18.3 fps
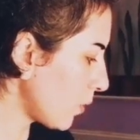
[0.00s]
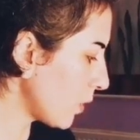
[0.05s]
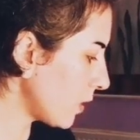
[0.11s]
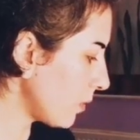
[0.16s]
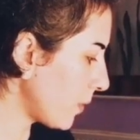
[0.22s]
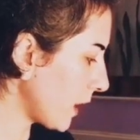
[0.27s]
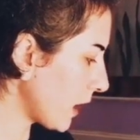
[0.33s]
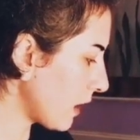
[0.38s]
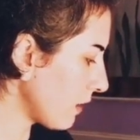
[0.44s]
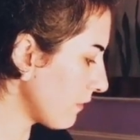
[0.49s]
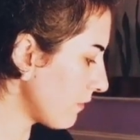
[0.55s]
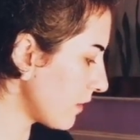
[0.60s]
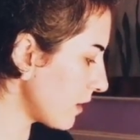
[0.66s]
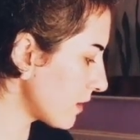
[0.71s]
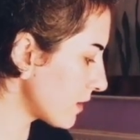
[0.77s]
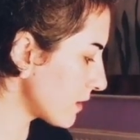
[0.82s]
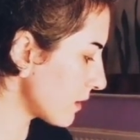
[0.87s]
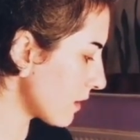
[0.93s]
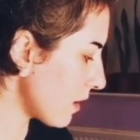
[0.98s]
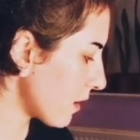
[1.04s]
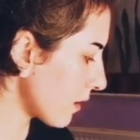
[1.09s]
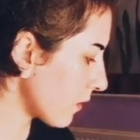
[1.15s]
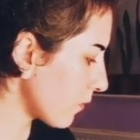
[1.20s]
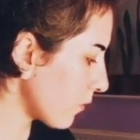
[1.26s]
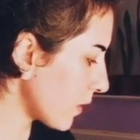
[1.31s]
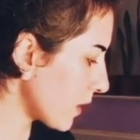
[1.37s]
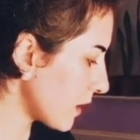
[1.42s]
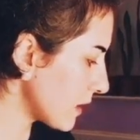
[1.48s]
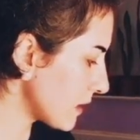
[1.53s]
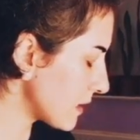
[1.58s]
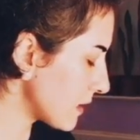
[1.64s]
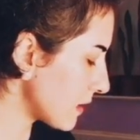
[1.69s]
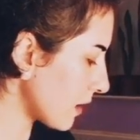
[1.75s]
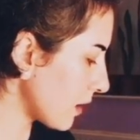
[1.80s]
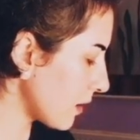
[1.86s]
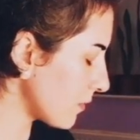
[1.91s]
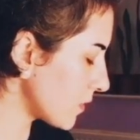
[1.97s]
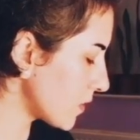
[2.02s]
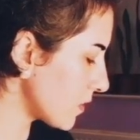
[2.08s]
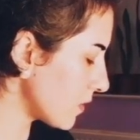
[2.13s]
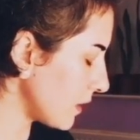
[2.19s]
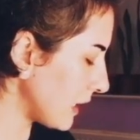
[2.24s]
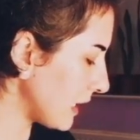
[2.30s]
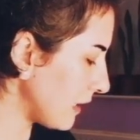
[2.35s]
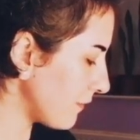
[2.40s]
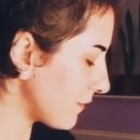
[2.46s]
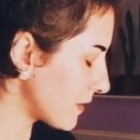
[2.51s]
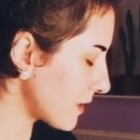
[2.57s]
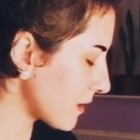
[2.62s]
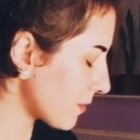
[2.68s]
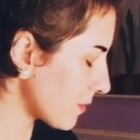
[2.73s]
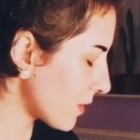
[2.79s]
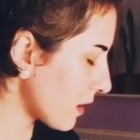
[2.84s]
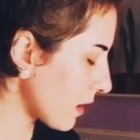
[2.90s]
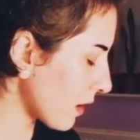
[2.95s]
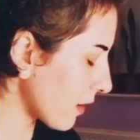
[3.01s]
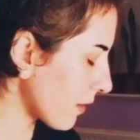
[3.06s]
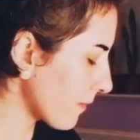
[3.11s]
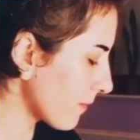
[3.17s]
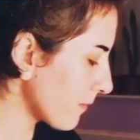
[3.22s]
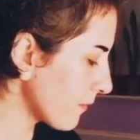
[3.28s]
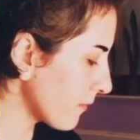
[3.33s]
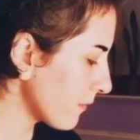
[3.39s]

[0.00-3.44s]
You will be given a sign when it's time to leave something.